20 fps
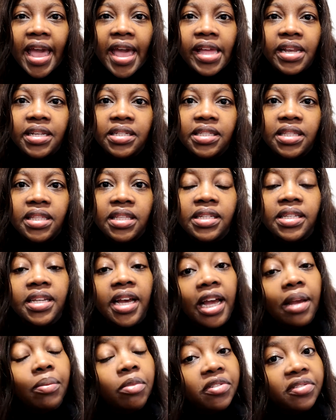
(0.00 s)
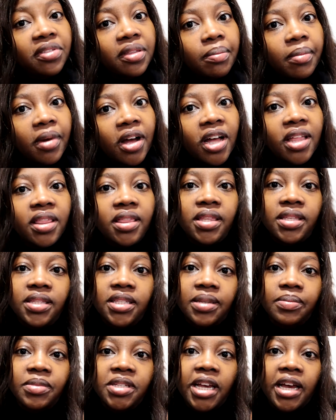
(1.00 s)
and the time of the month.
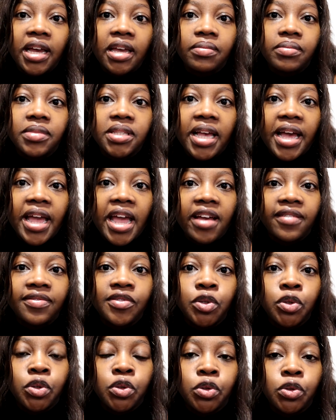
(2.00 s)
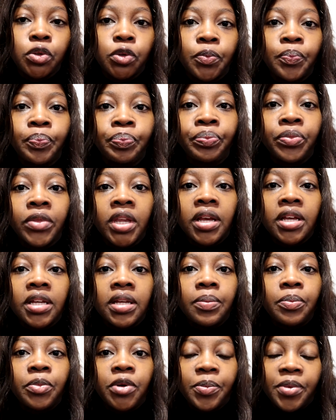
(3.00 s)
Sometimes I have to
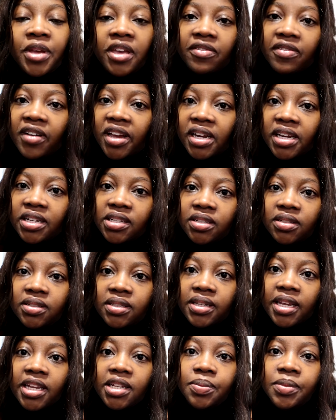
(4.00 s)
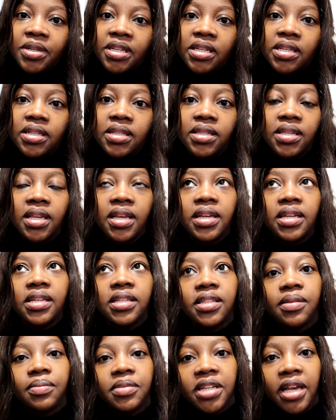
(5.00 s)
prepare financial statements,
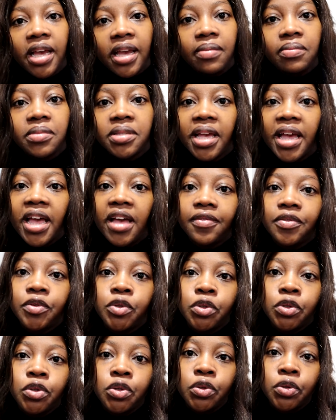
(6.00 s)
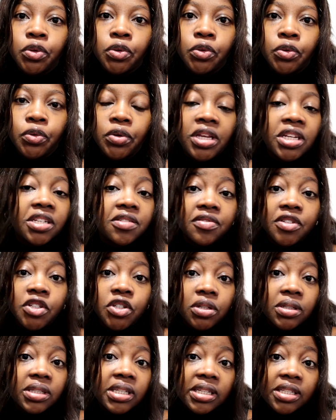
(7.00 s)
sometimes I have to do
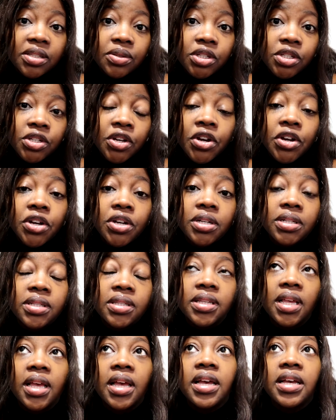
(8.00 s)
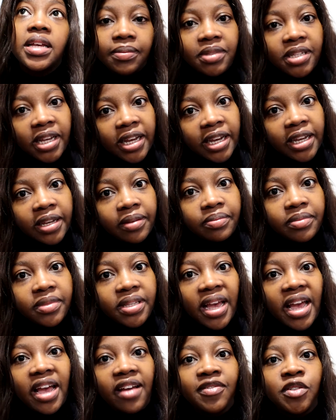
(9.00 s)
individual tax returns,
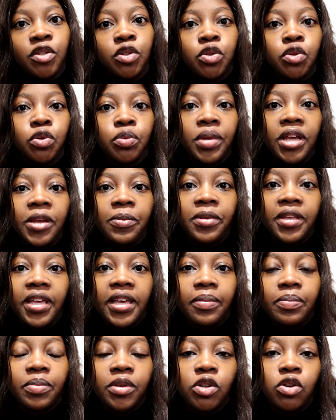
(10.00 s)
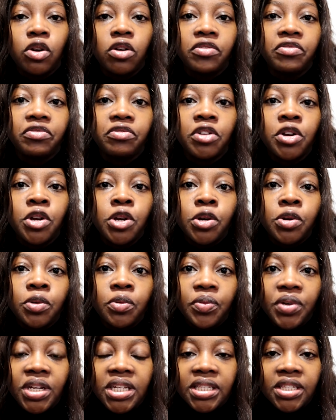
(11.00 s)
sometimes I have to do maybe a bit of
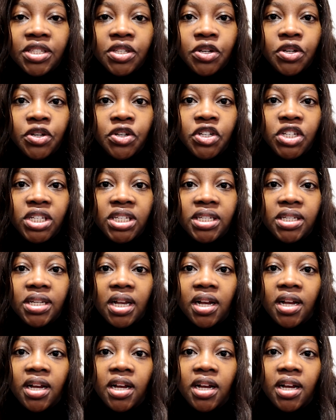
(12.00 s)
research